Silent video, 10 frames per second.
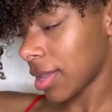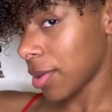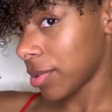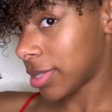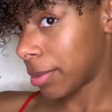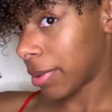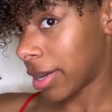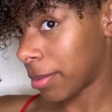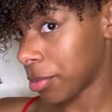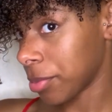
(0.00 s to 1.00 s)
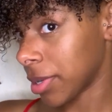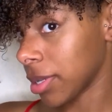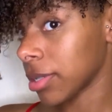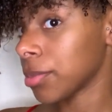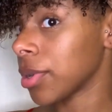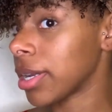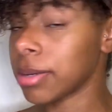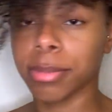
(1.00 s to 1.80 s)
I would say pineapple, but it looks more like a